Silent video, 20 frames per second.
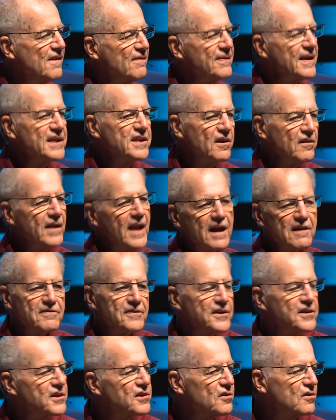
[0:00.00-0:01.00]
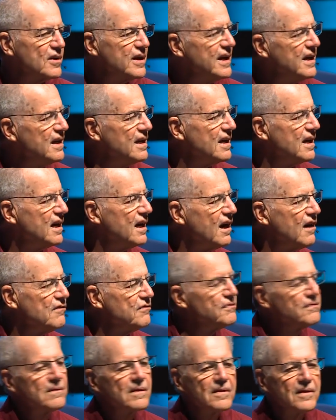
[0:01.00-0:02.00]
They don't have the degree
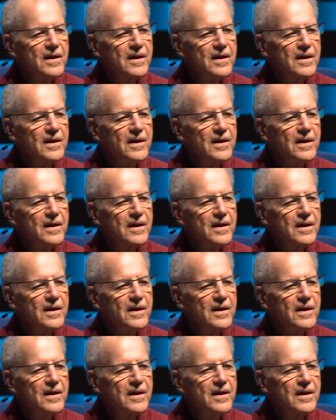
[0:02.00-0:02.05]
of